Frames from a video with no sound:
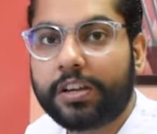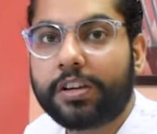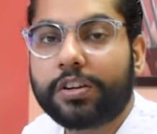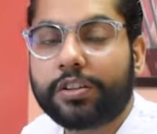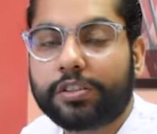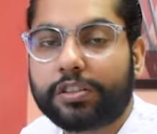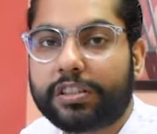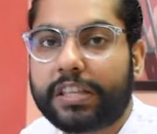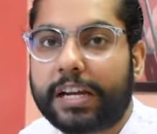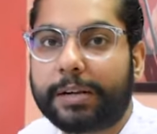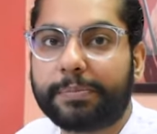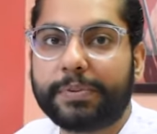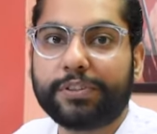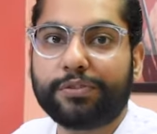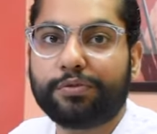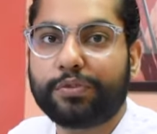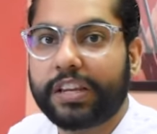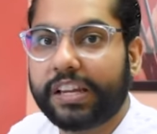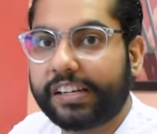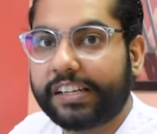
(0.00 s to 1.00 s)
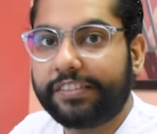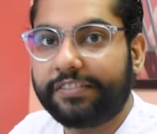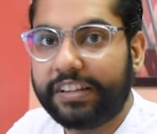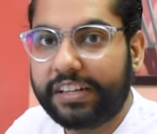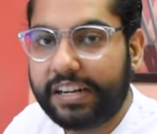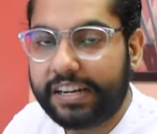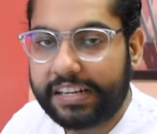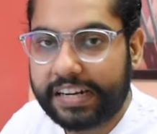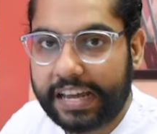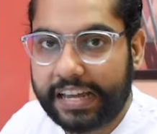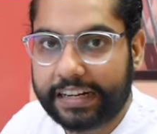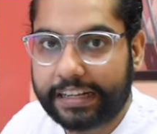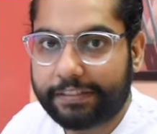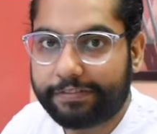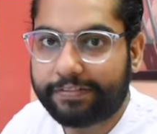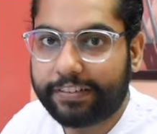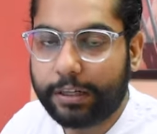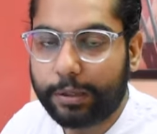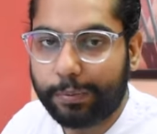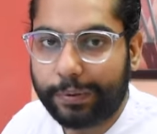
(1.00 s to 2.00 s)
So that means we are given an array
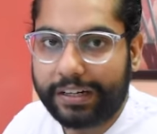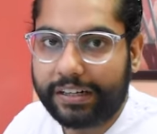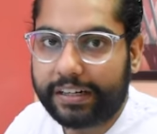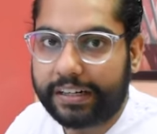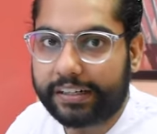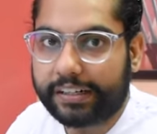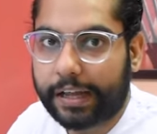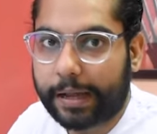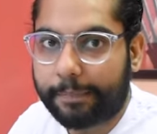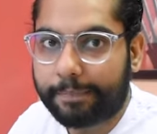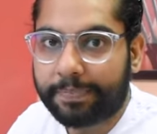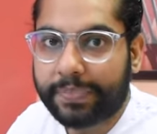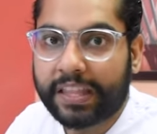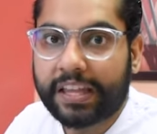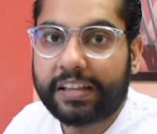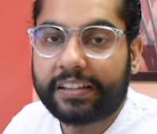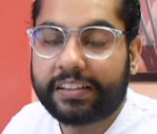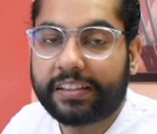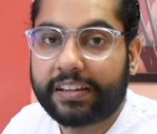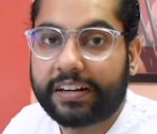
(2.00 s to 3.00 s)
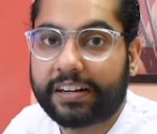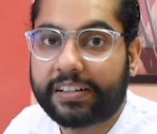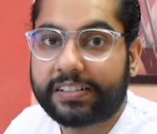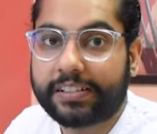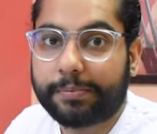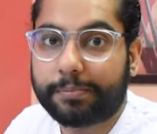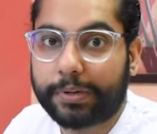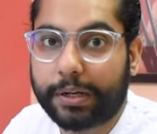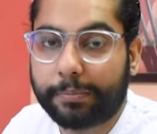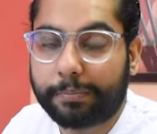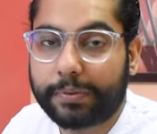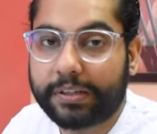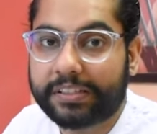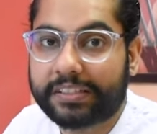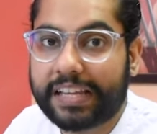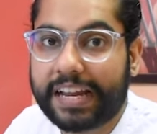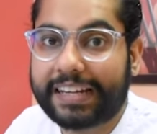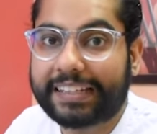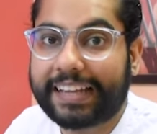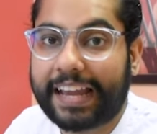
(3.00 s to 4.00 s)
filled with data. There are some numbers
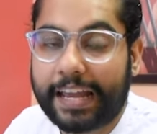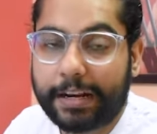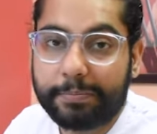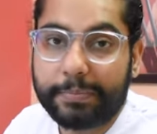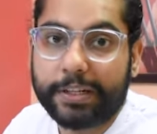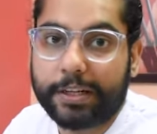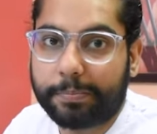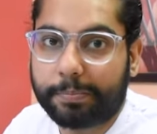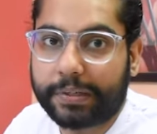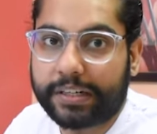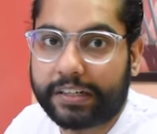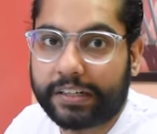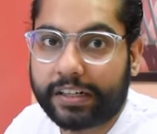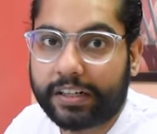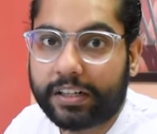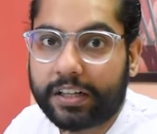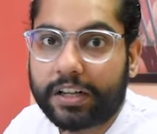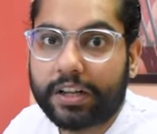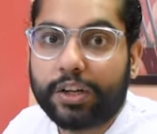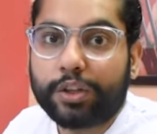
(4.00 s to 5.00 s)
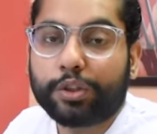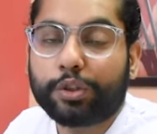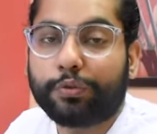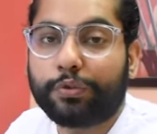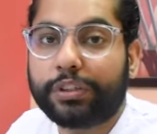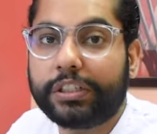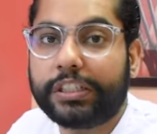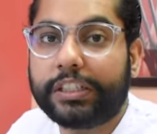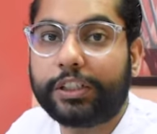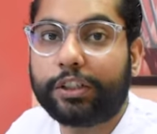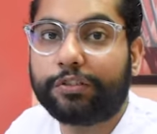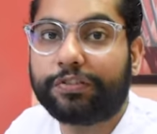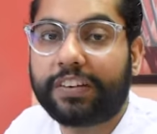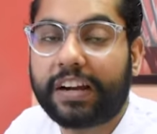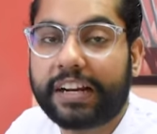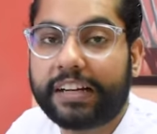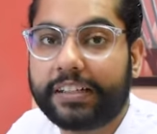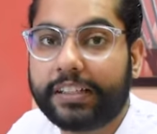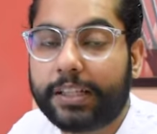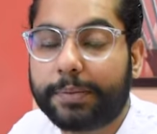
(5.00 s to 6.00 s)
that can be repeated. So we need to
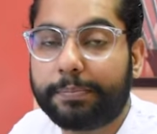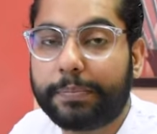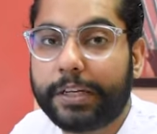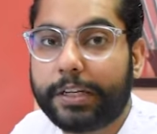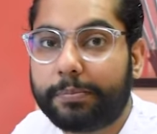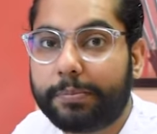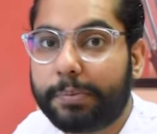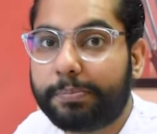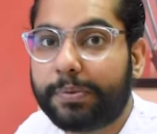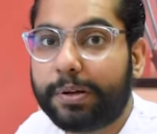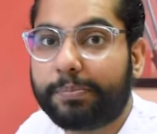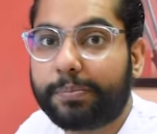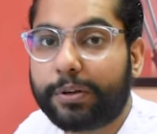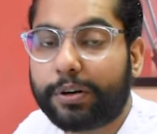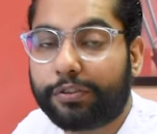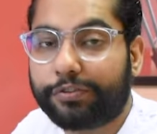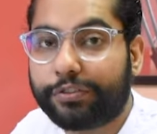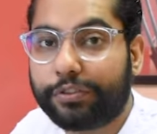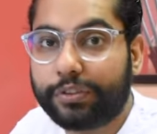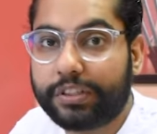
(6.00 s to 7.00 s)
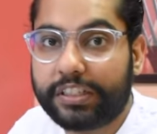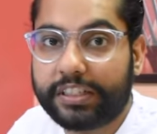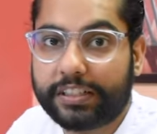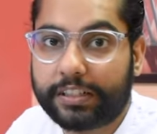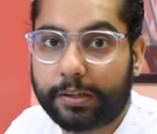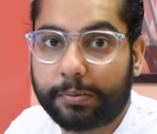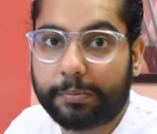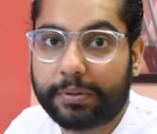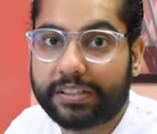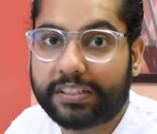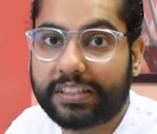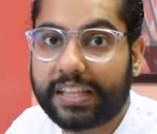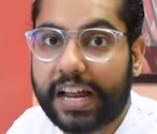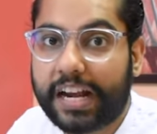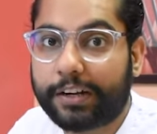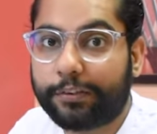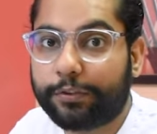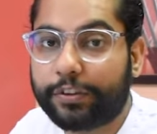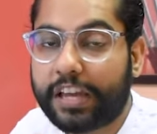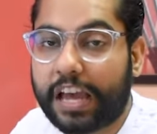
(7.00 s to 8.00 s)
find the minimum number of unique numbers
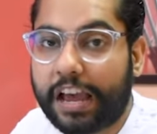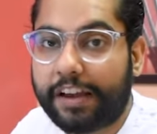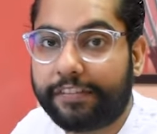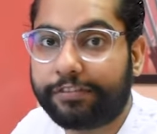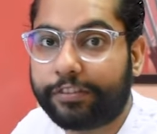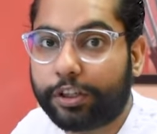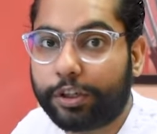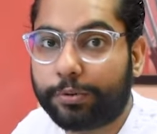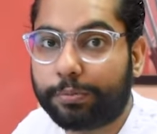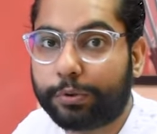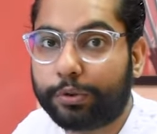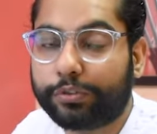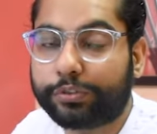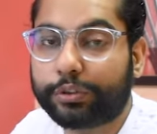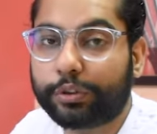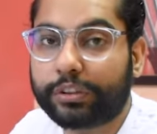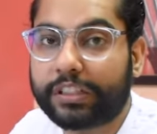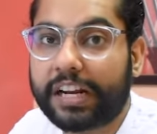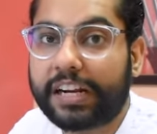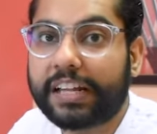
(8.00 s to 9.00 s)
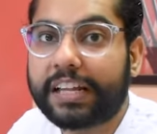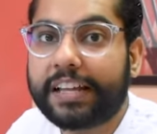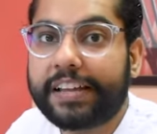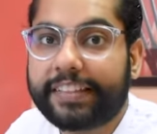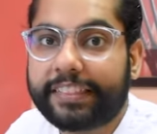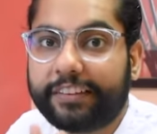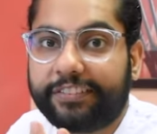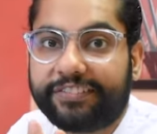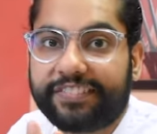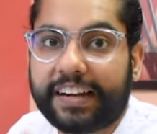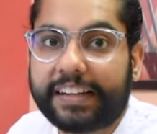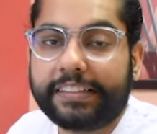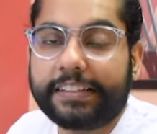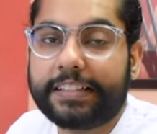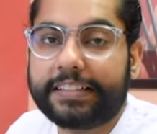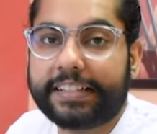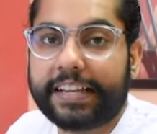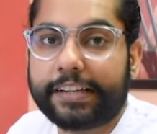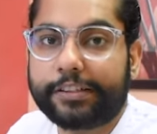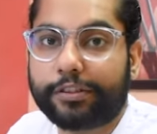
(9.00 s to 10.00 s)
that we have to remove so that the final
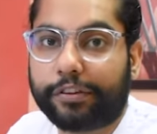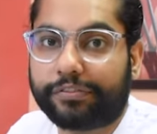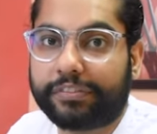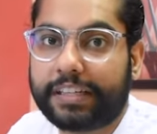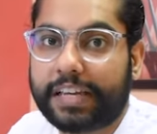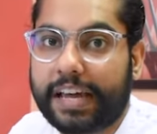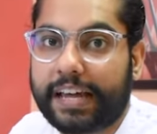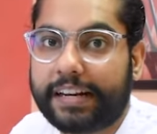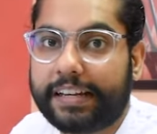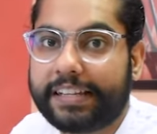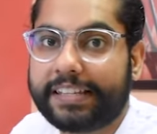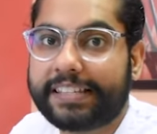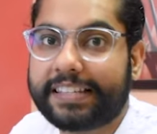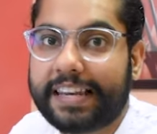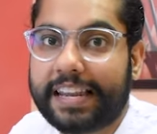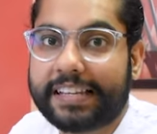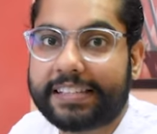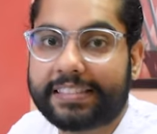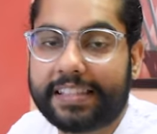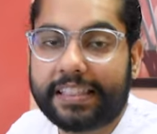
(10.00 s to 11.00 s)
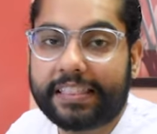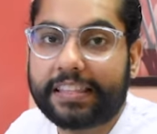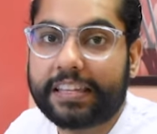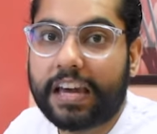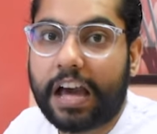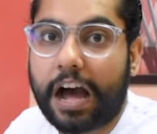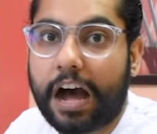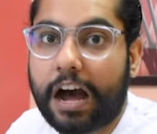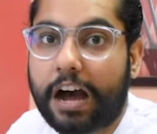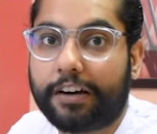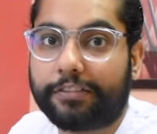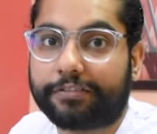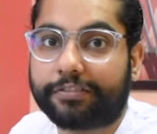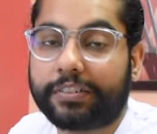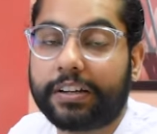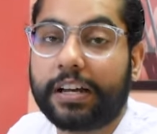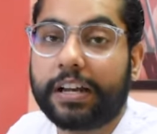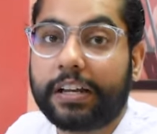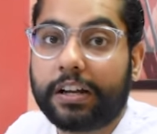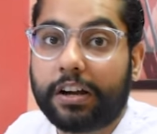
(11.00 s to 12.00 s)
size of the array is less than the
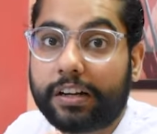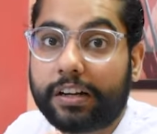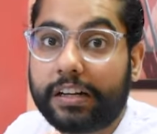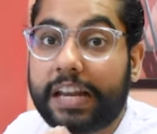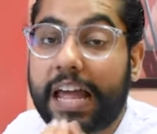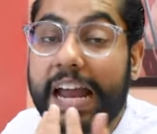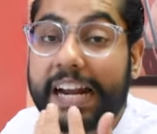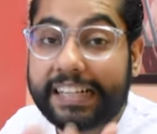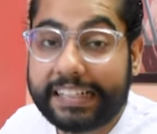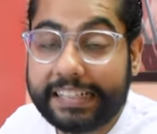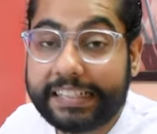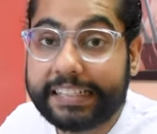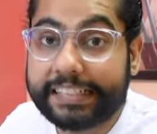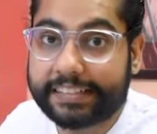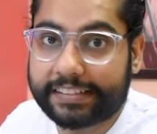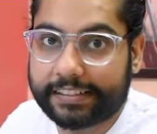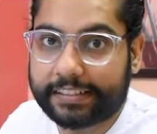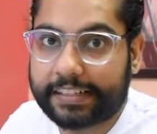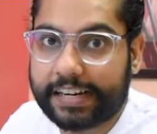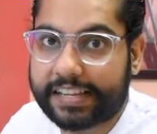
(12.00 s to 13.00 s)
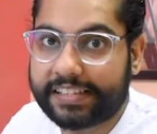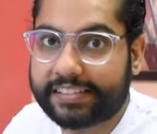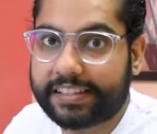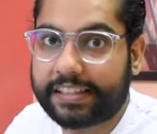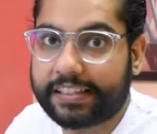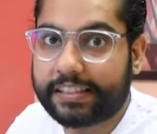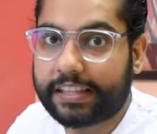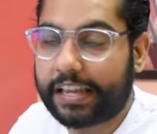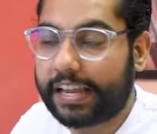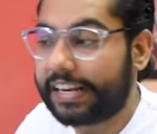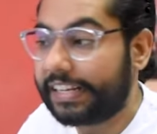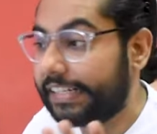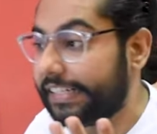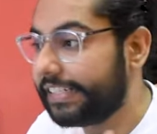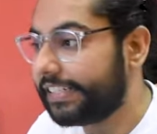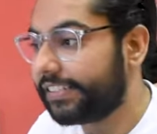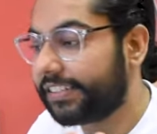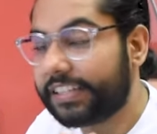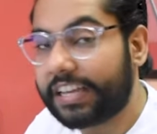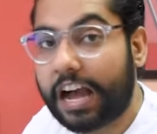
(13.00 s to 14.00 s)
half, at least
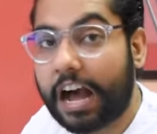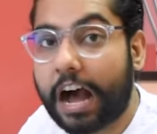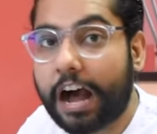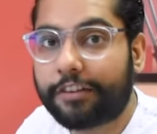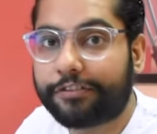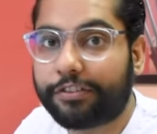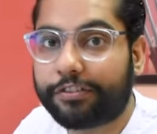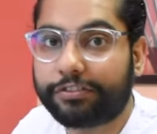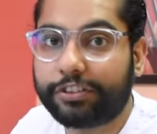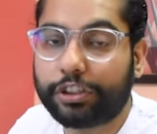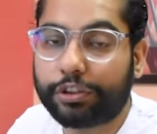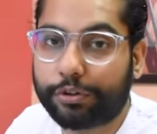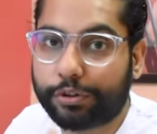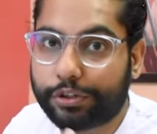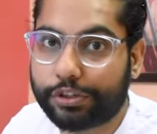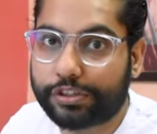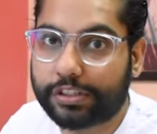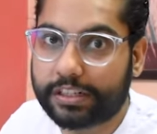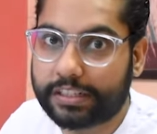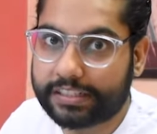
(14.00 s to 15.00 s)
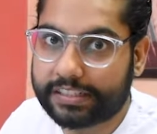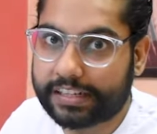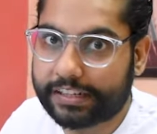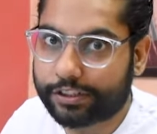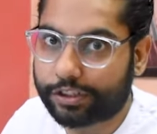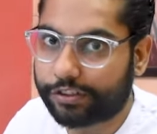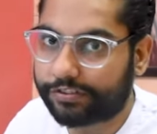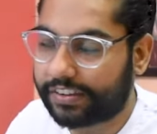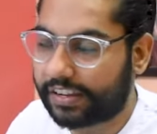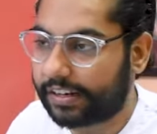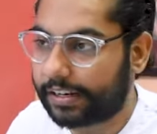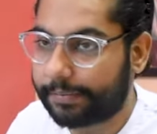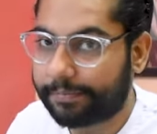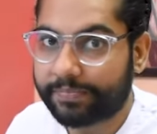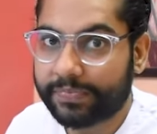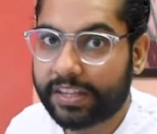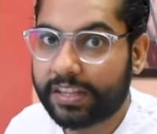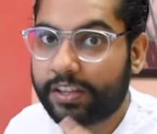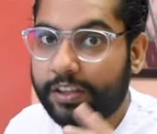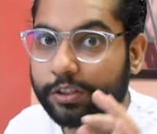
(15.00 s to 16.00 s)
the half of the original size of array.
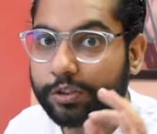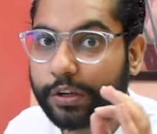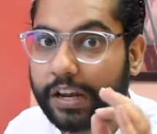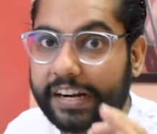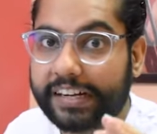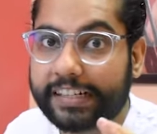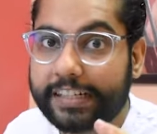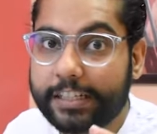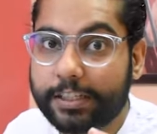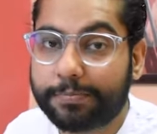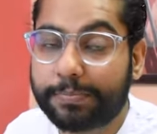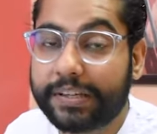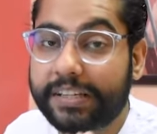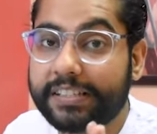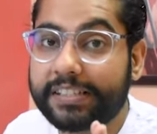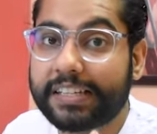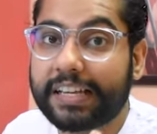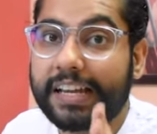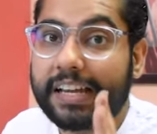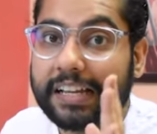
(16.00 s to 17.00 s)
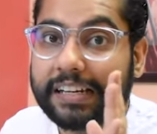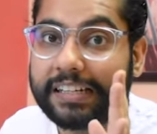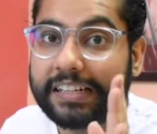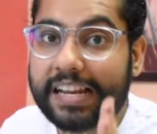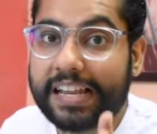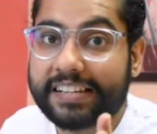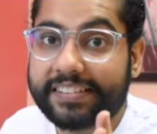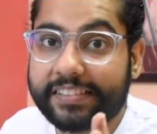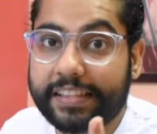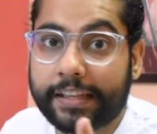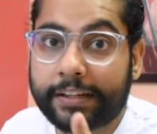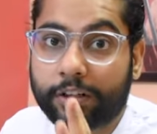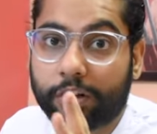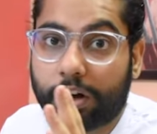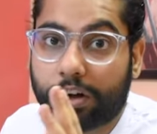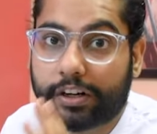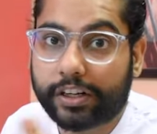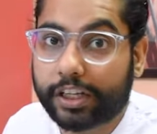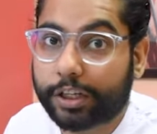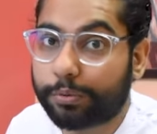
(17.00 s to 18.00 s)
So at least means less than
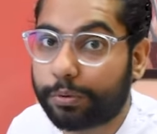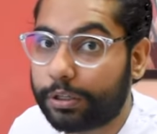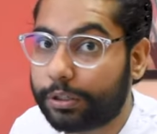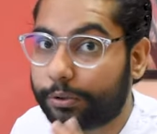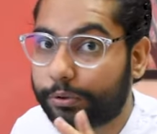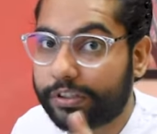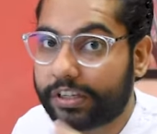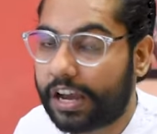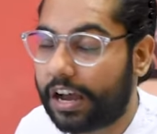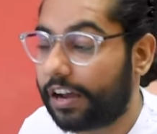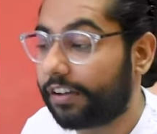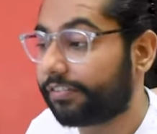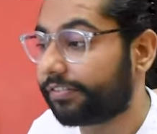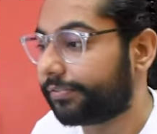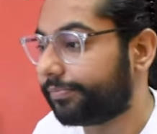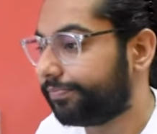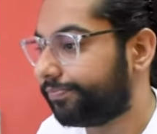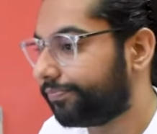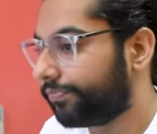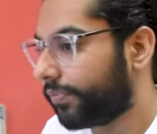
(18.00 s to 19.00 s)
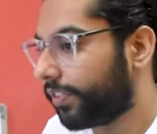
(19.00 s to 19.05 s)
or equal to the half.